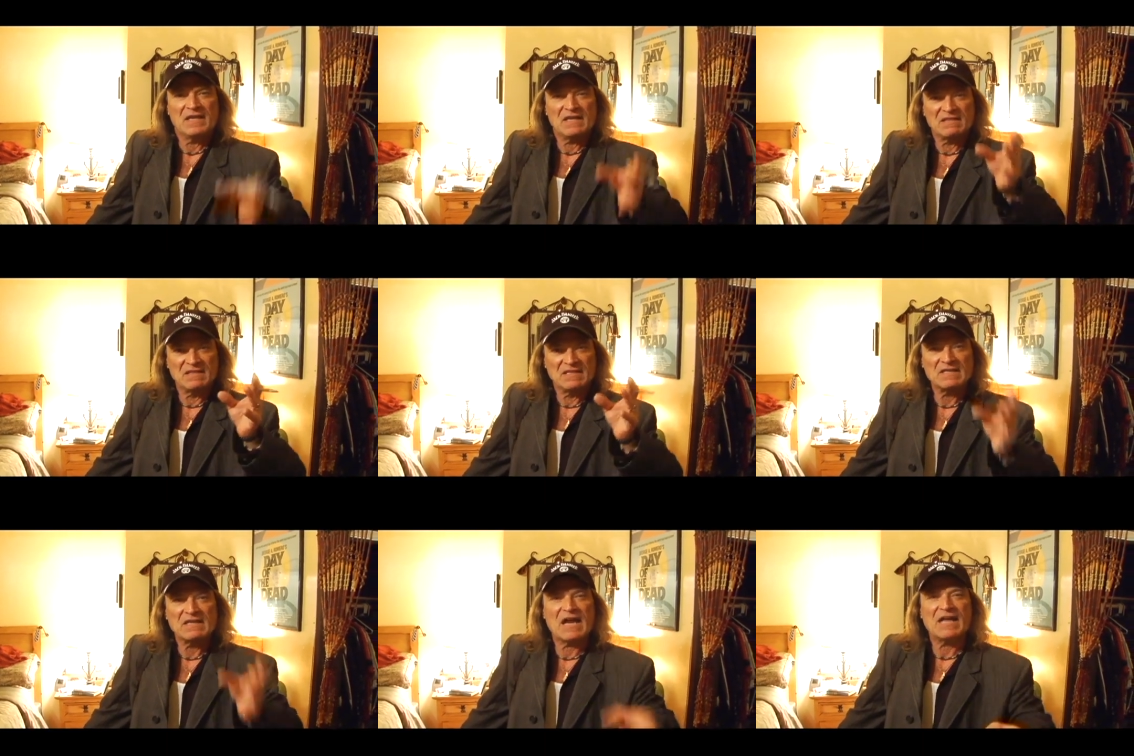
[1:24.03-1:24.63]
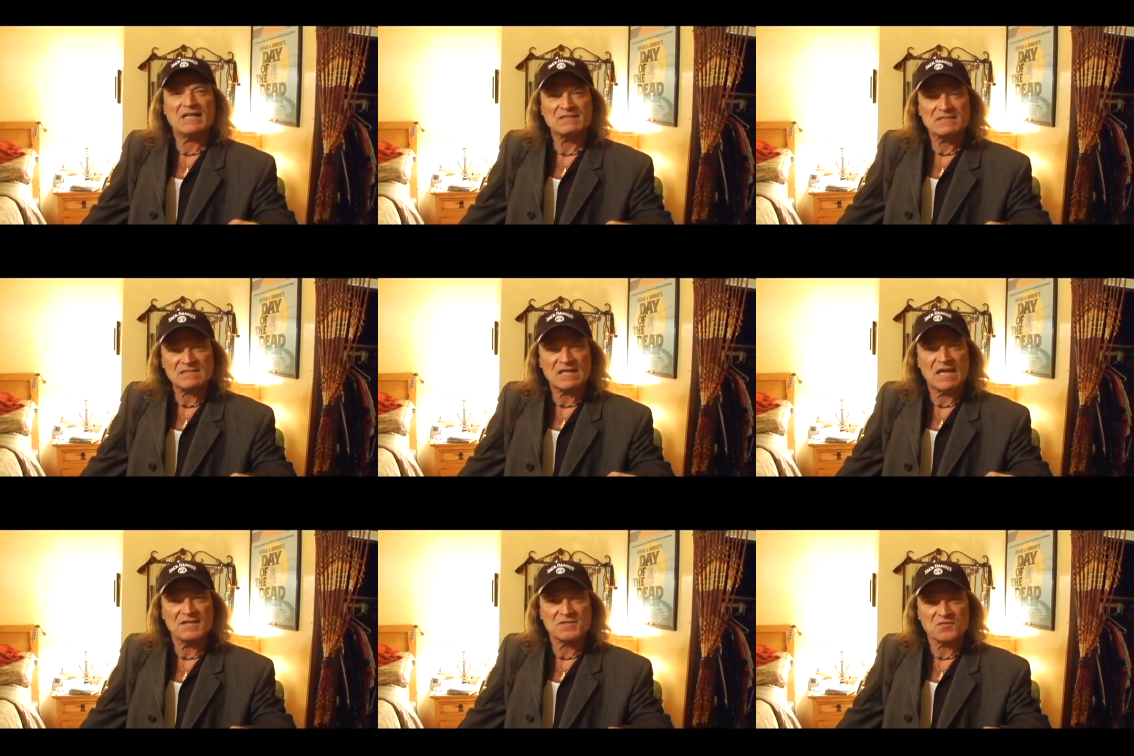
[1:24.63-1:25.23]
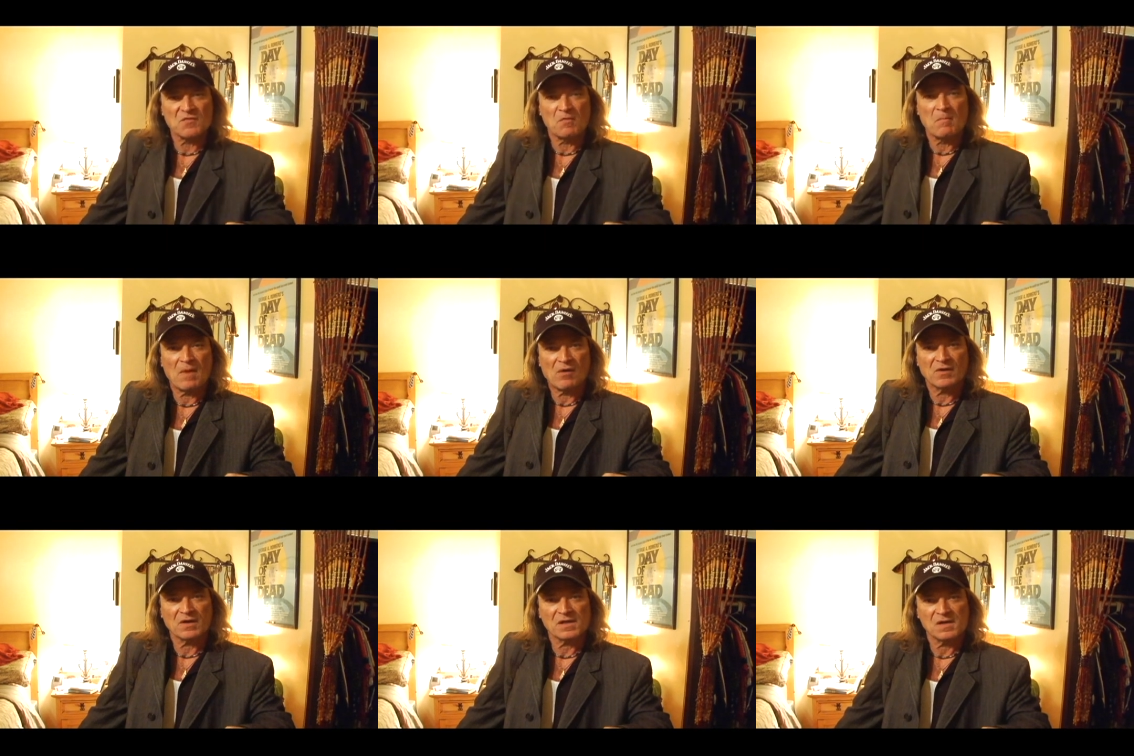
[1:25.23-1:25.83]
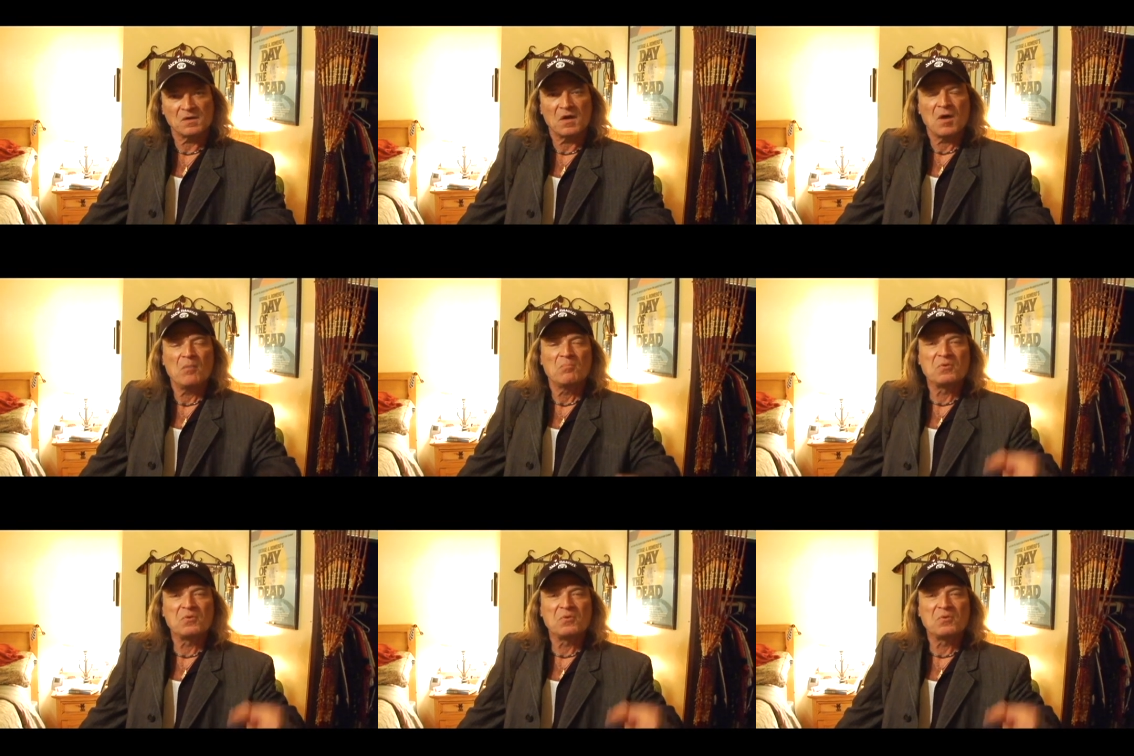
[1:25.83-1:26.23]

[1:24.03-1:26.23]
in the United States of America,